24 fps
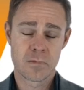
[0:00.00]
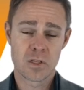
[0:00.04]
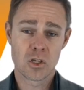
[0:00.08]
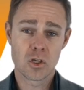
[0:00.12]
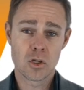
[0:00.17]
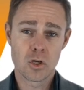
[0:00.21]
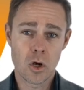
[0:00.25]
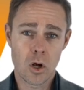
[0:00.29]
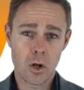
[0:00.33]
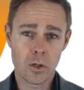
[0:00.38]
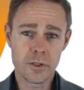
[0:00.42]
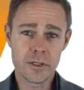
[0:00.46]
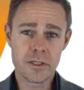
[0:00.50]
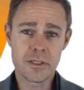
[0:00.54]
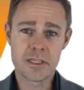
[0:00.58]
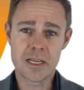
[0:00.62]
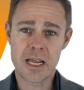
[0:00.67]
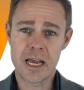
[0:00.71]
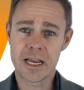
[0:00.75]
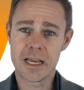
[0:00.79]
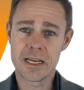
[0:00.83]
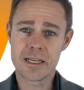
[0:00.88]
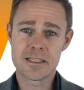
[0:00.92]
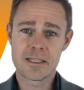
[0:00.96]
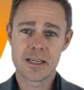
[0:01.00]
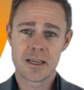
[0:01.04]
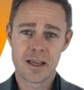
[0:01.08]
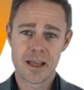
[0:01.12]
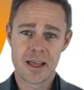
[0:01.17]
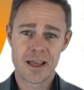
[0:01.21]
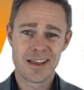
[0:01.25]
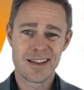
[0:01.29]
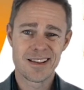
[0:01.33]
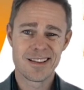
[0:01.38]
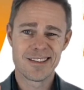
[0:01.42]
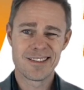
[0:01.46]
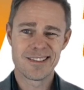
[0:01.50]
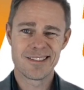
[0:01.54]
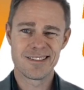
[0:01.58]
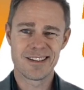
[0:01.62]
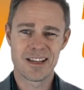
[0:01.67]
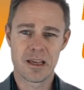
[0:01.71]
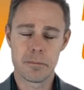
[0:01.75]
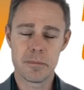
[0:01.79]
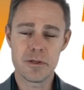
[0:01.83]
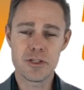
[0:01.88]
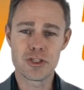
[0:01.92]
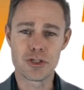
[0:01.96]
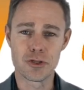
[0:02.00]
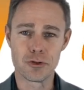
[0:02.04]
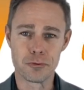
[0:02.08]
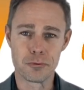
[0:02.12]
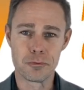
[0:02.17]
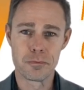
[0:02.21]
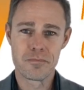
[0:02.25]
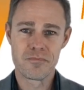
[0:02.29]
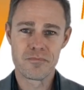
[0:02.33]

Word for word: Golden nugget number two